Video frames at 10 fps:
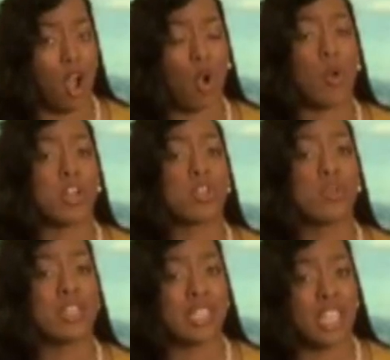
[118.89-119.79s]
according
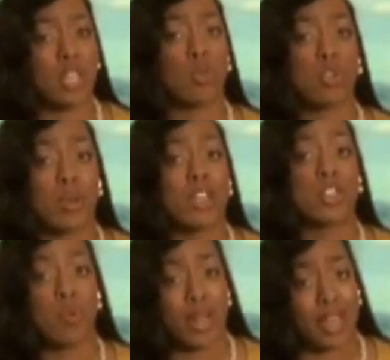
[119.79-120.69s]
to Ezekiel three and
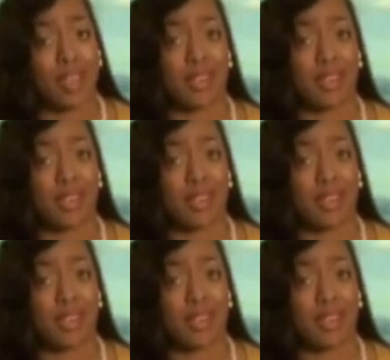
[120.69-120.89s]
twenty.